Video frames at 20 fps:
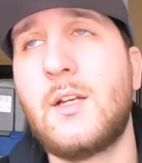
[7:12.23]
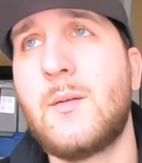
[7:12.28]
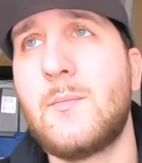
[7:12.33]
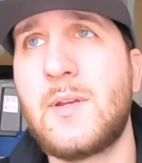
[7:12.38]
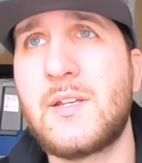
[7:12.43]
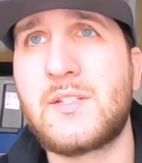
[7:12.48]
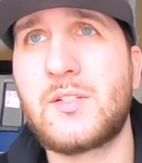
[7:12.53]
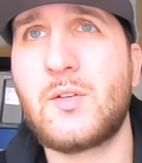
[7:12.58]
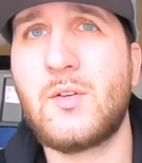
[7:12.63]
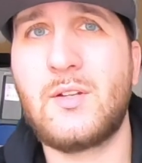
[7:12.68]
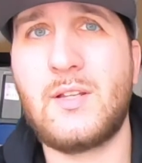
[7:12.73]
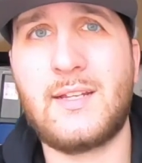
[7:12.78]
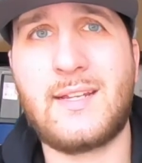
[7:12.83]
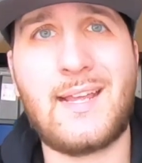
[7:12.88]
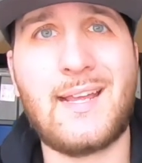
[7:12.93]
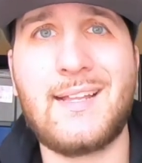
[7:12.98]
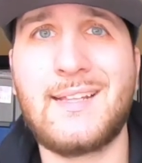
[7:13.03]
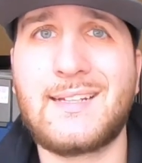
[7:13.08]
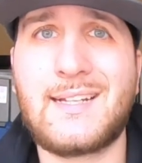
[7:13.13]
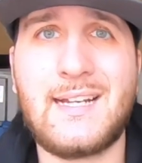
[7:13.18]
basically go to like
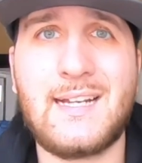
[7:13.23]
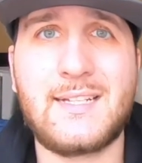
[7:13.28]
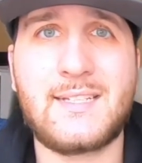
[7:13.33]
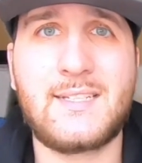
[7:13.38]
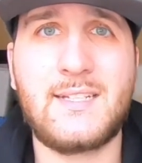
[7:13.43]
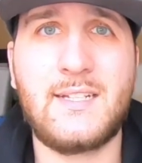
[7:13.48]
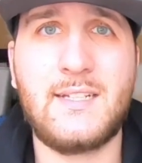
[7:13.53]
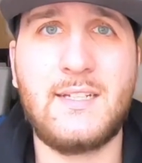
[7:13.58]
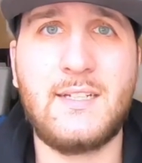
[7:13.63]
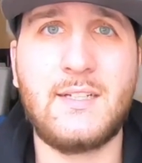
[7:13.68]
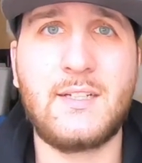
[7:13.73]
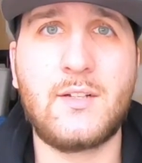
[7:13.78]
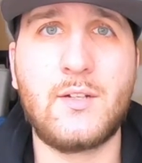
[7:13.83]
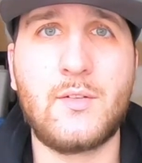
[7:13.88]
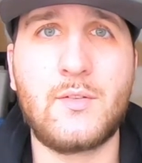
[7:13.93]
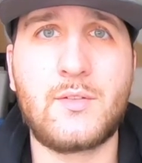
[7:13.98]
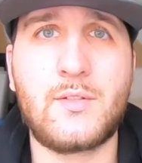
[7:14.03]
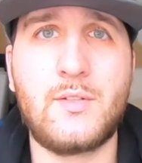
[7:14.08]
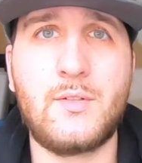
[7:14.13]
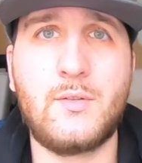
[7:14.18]
Ellicott City,
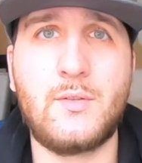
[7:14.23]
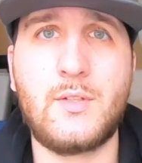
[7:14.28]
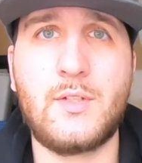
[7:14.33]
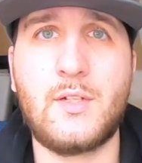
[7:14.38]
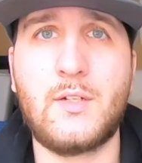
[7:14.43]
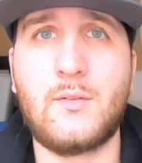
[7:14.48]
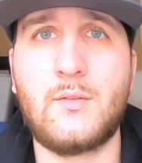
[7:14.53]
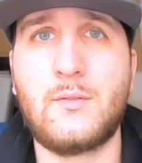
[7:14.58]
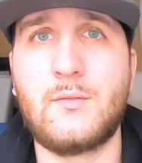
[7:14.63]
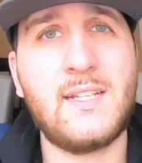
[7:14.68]
go to, you know,